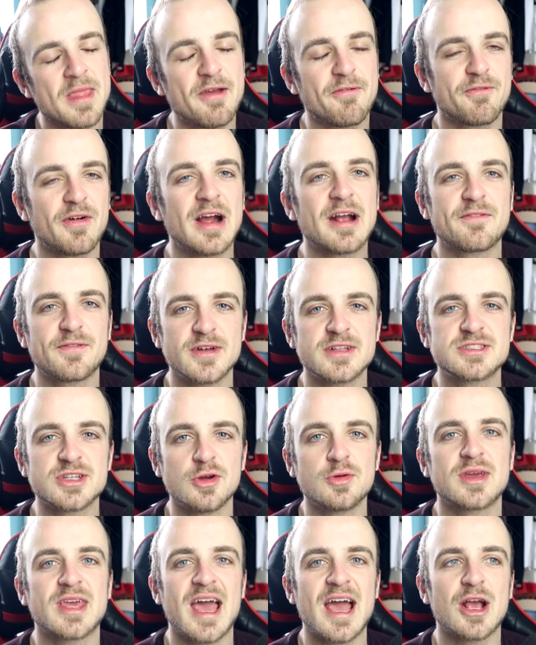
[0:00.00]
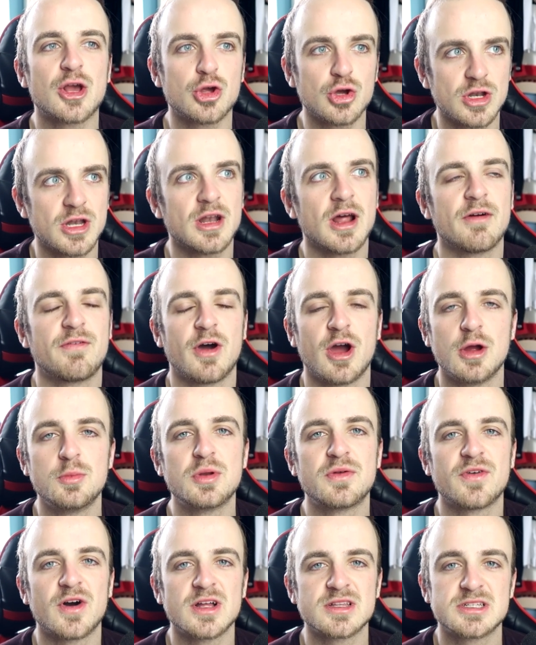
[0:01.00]
if Frankfurt don't get a good enough home
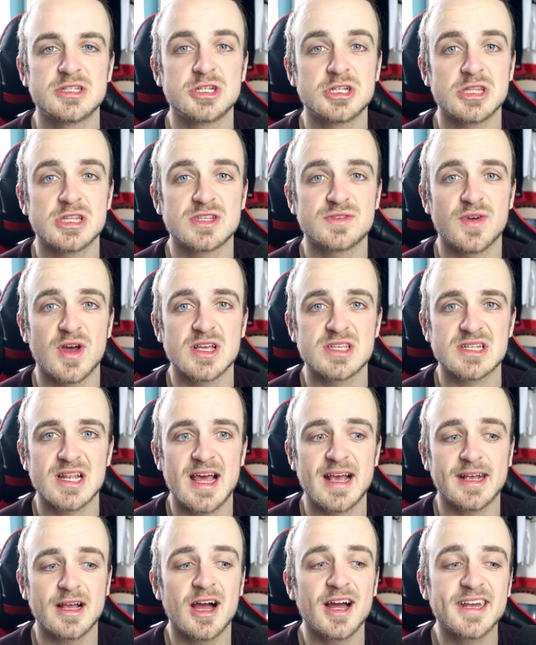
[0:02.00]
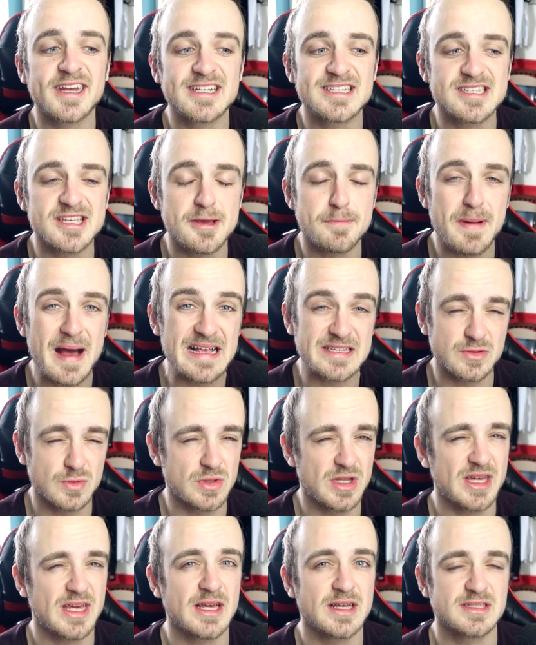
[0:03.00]
advantage in this first leg, I could see Basel
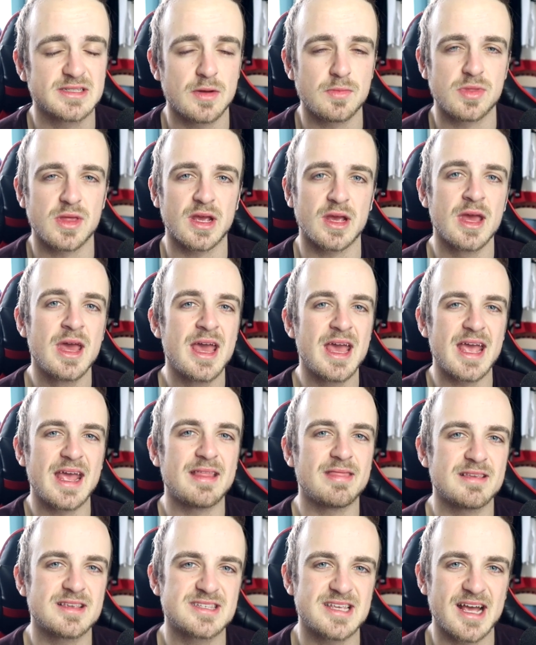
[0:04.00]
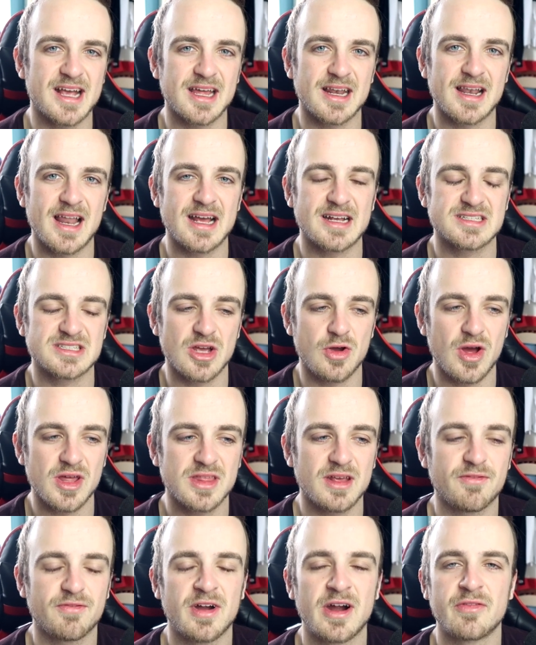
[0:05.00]
nicking something in the second leg. So I
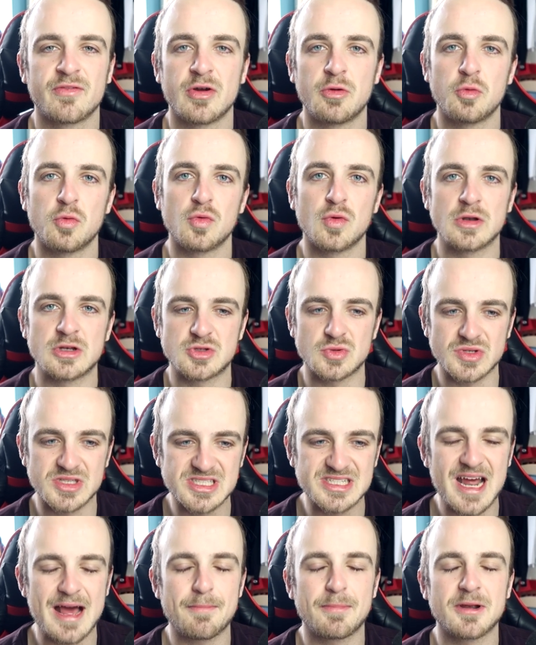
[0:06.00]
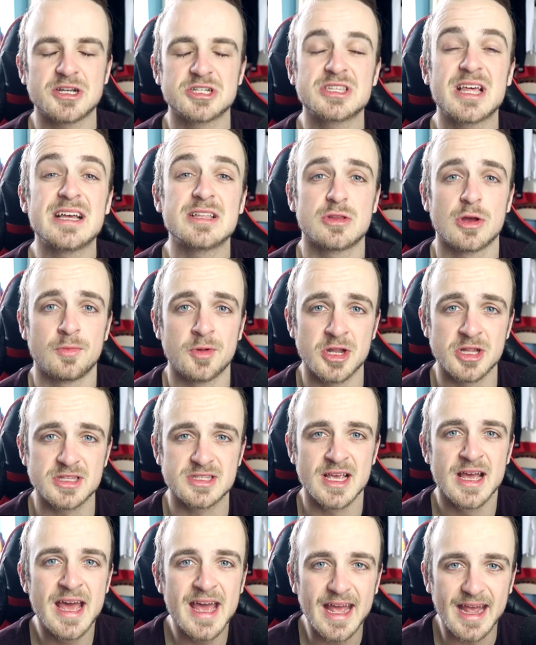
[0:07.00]
think Frankfurt will want to establish their
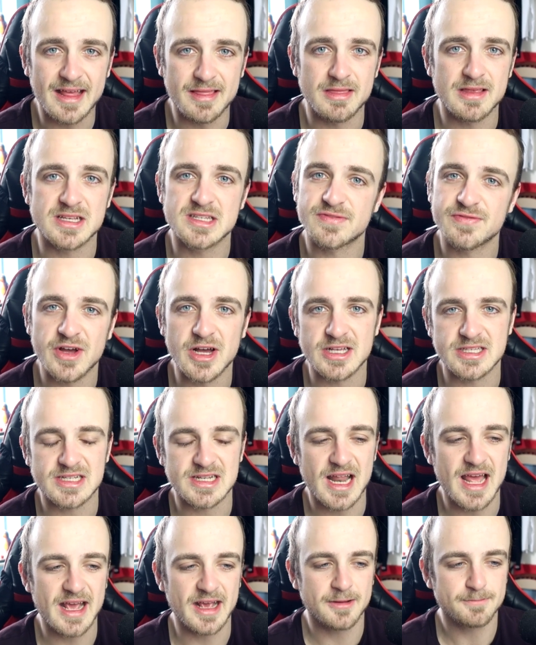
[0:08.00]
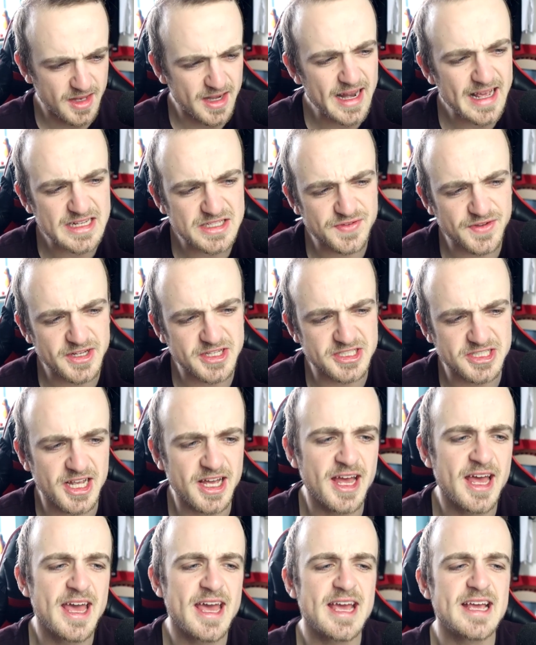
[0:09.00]
dominance in this first leg. The next
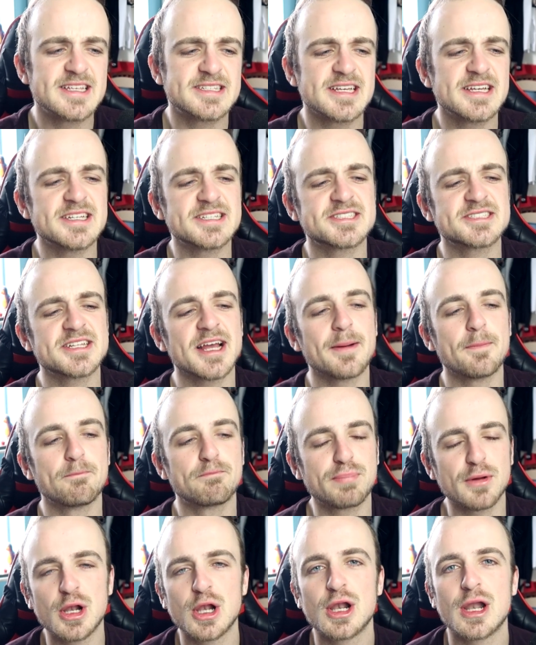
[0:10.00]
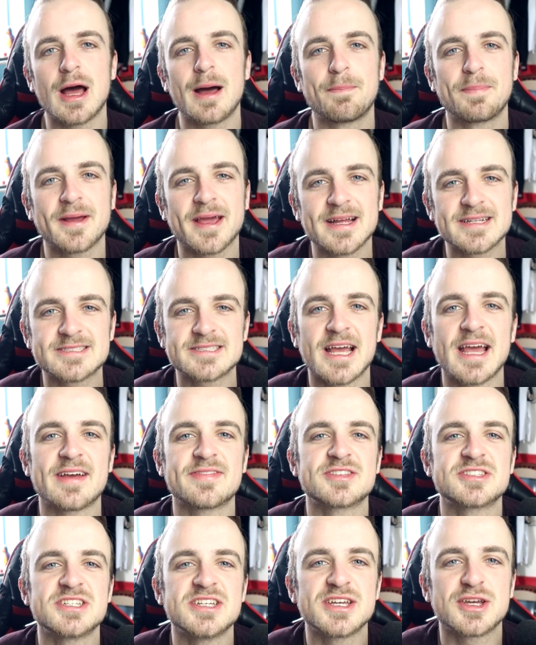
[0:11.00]
fixture is Istanbul up against
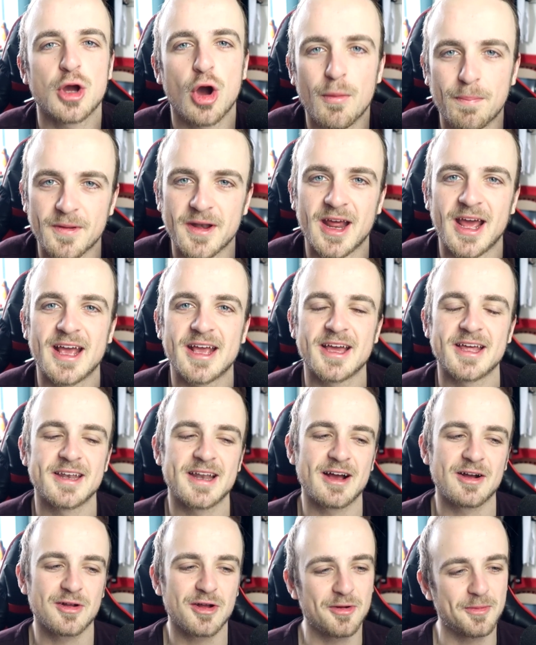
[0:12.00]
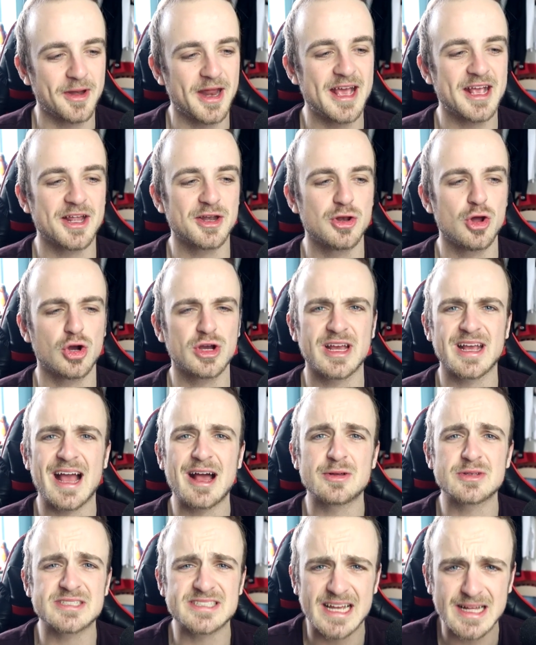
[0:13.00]
FC Copenhagen. Now, Copenhagen knocking
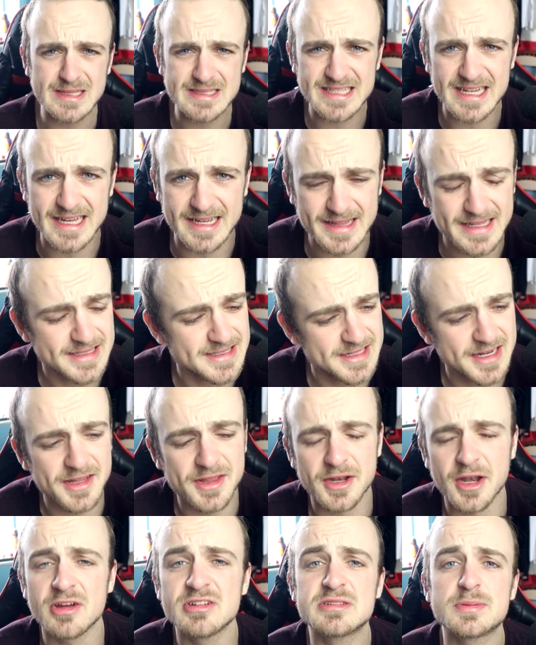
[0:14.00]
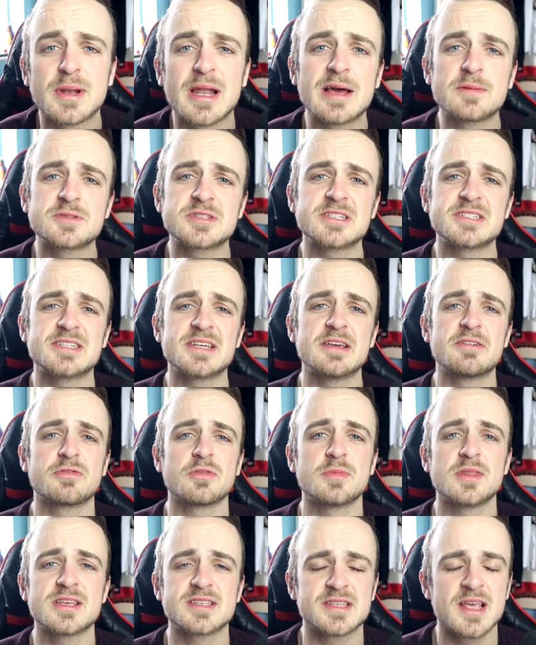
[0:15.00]
out Celtic. That's another notable absentee
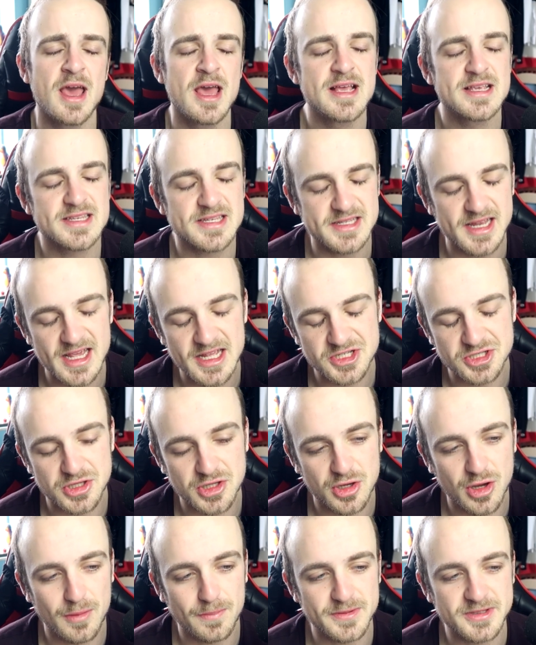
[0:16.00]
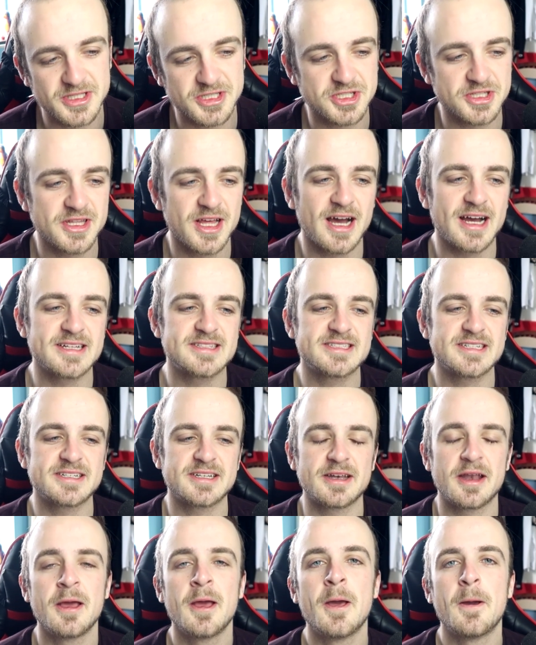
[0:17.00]
from this stage of the competition that I
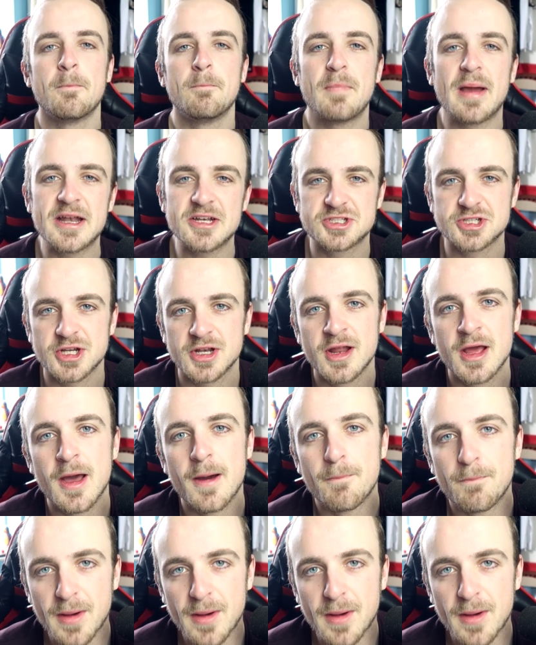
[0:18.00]
didn't mention.